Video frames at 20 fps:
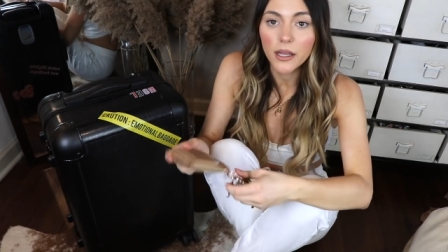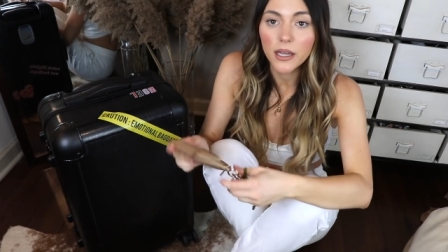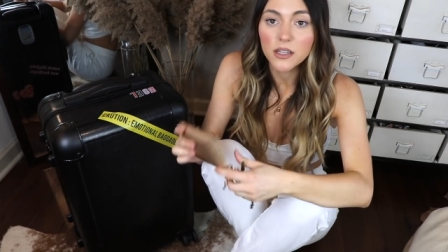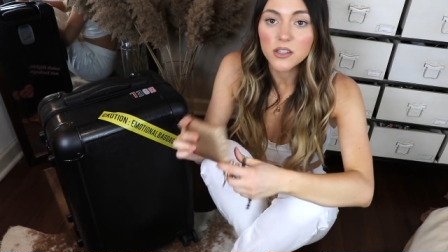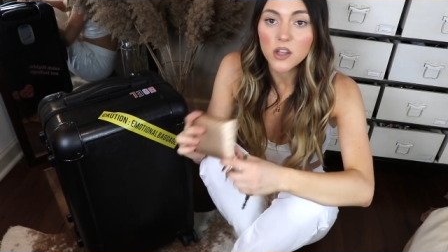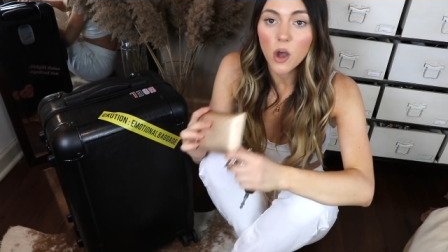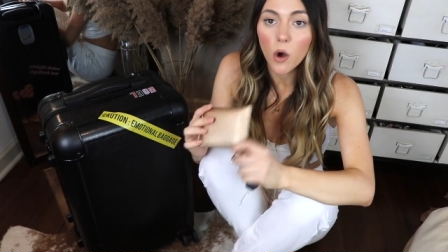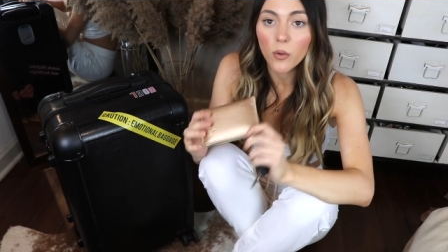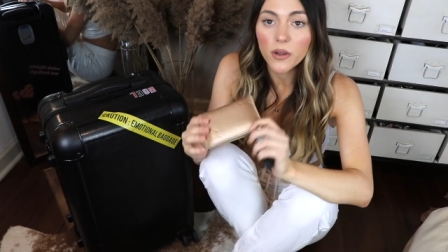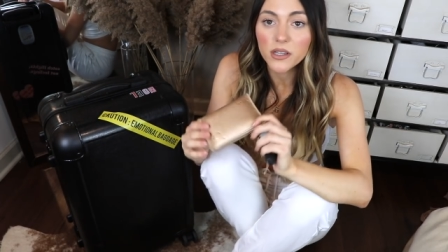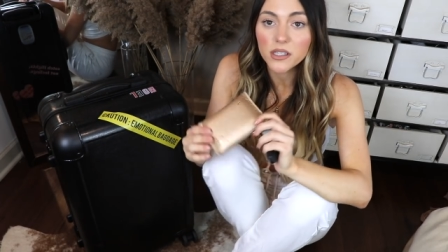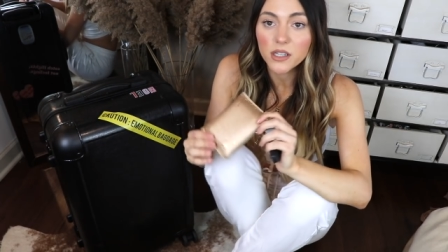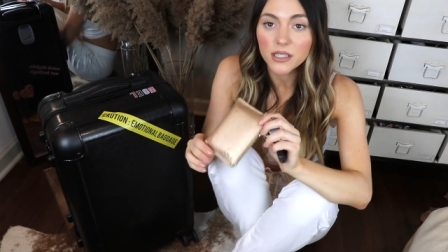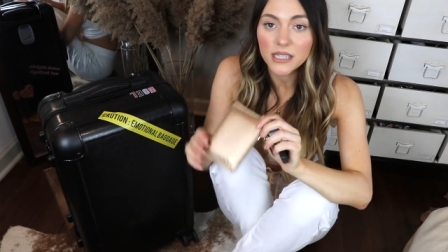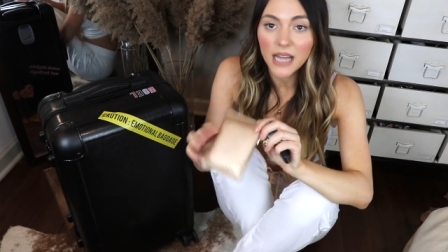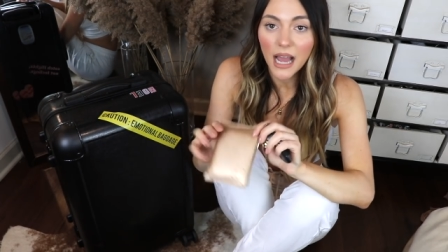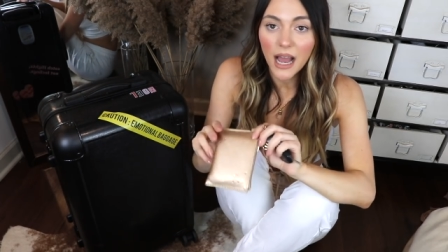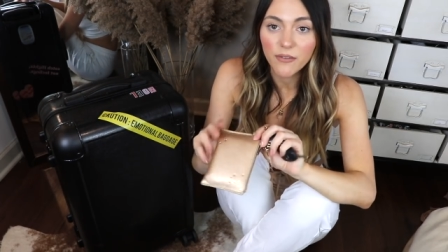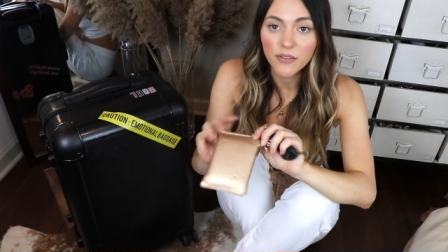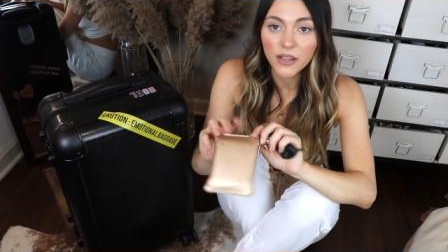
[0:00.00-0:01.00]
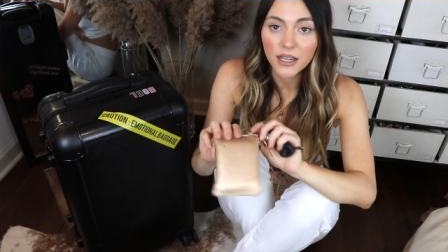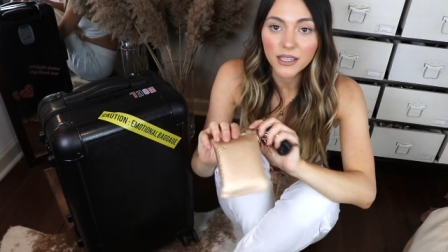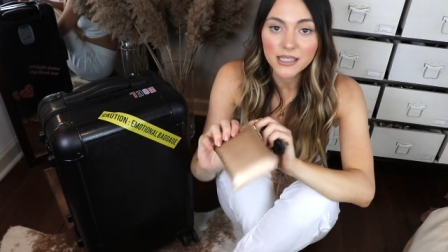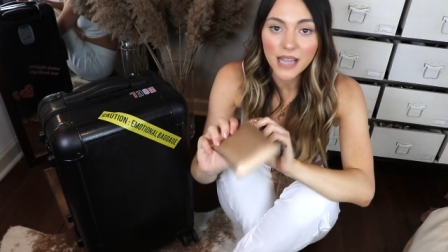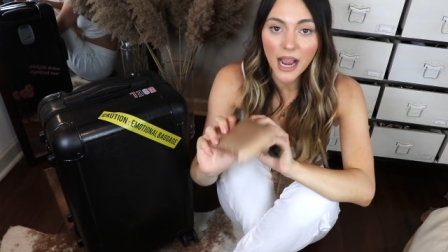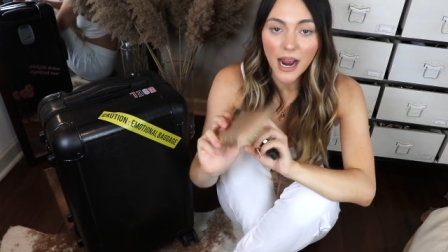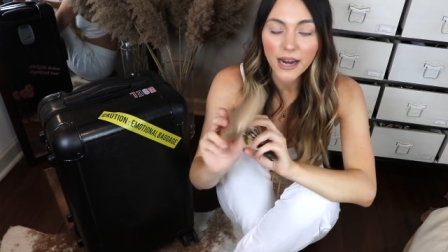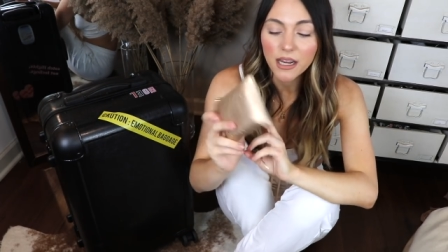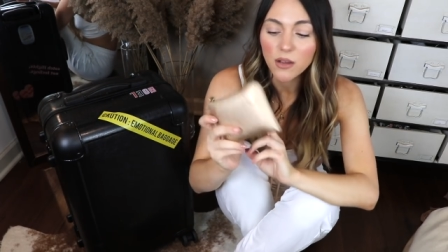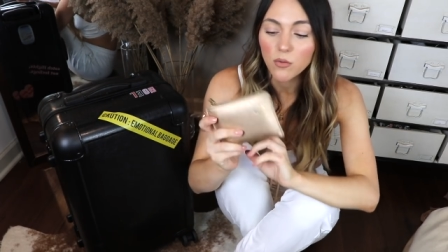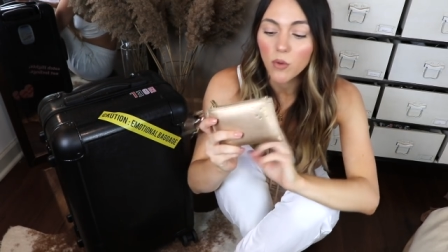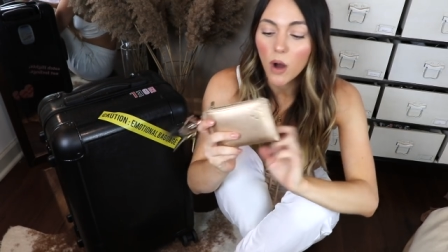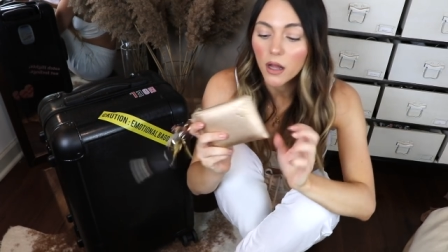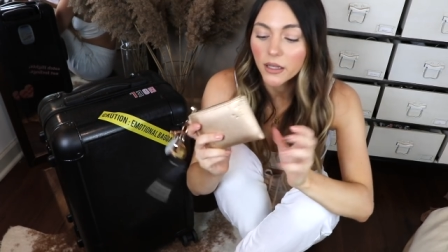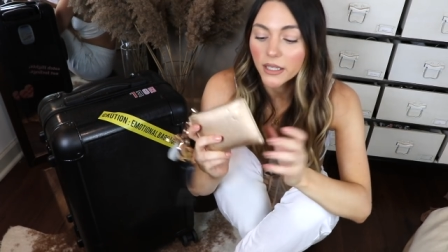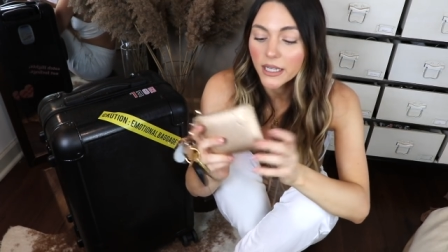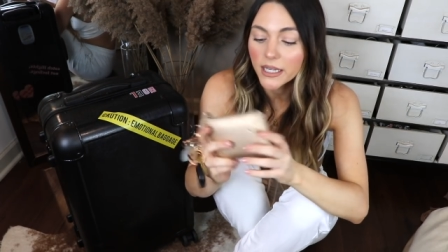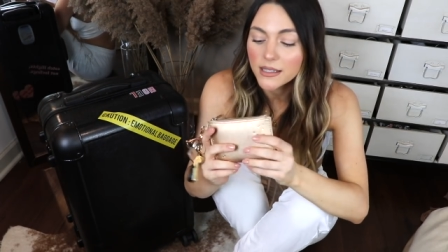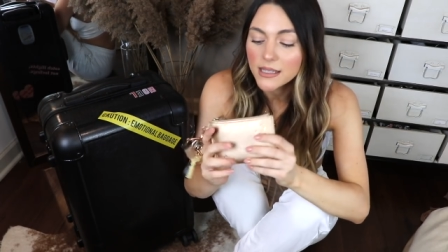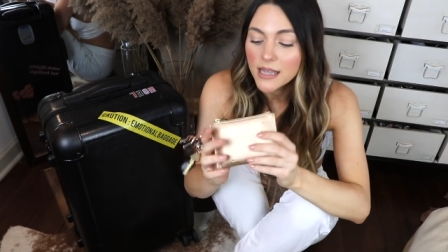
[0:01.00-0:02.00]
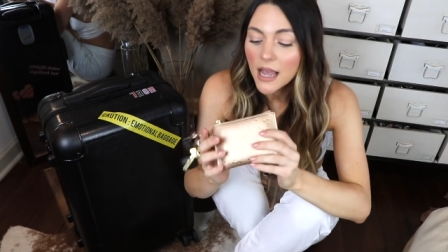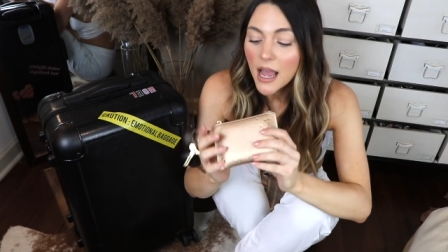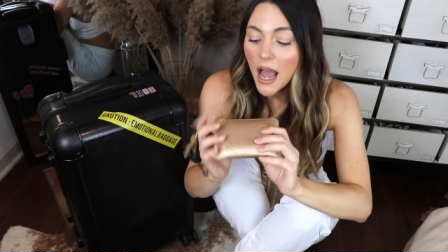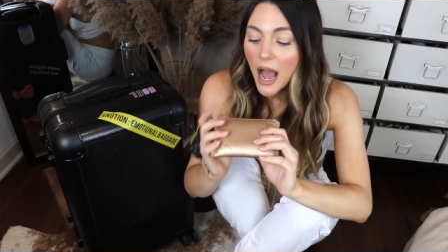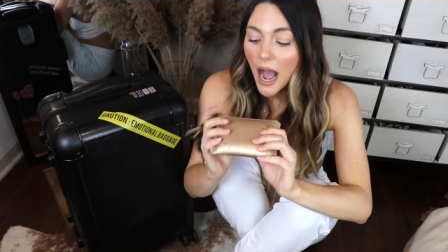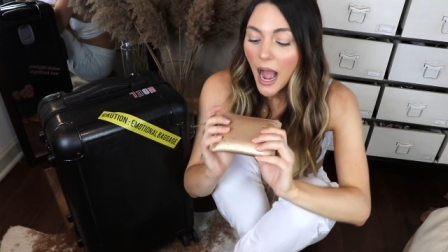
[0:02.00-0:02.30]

It is always good to have like a tiny wallet.